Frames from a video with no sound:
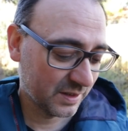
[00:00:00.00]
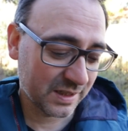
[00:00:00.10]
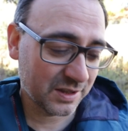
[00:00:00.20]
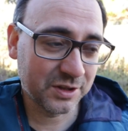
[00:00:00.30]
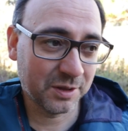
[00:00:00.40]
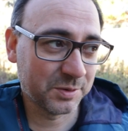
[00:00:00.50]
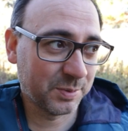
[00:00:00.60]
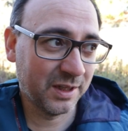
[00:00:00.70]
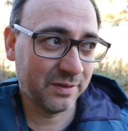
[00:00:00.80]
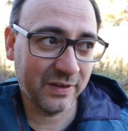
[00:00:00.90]
the test shot was
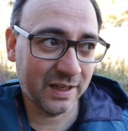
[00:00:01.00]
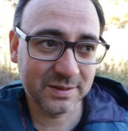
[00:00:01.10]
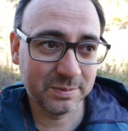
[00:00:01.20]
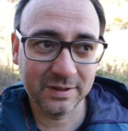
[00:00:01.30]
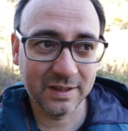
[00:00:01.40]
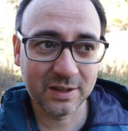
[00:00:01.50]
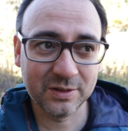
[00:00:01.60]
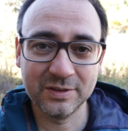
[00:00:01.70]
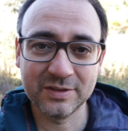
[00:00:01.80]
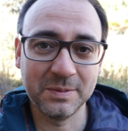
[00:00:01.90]
perfect, but I
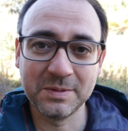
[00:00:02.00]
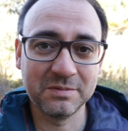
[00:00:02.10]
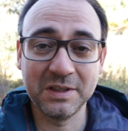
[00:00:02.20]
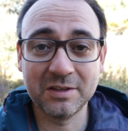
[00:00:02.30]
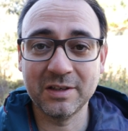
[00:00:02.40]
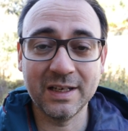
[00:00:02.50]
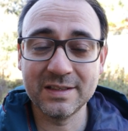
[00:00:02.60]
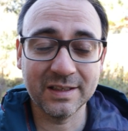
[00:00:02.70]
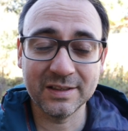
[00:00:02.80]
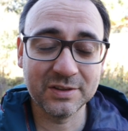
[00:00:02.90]
couldn't seem to
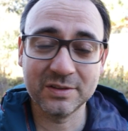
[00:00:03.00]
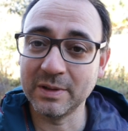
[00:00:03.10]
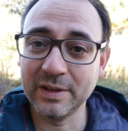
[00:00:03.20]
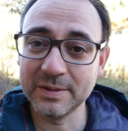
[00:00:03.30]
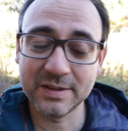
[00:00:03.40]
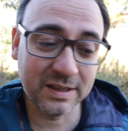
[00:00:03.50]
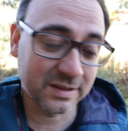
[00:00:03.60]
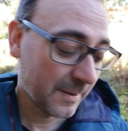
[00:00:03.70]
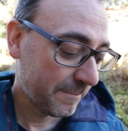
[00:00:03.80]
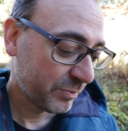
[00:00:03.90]
recreate it. It's just one of those
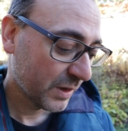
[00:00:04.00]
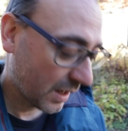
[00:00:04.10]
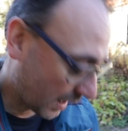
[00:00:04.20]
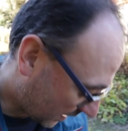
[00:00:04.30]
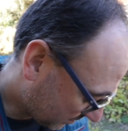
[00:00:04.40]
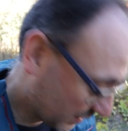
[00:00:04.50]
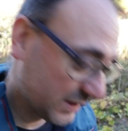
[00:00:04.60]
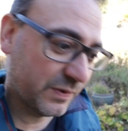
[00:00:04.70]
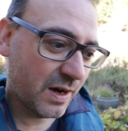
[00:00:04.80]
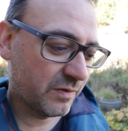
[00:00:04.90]
things. Um, but
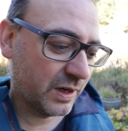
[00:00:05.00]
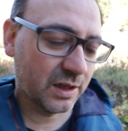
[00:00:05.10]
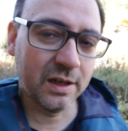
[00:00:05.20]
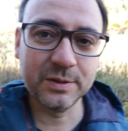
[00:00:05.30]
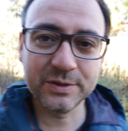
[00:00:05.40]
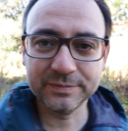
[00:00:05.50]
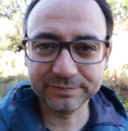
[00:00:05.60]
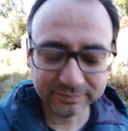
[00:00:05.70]
it's very, very close.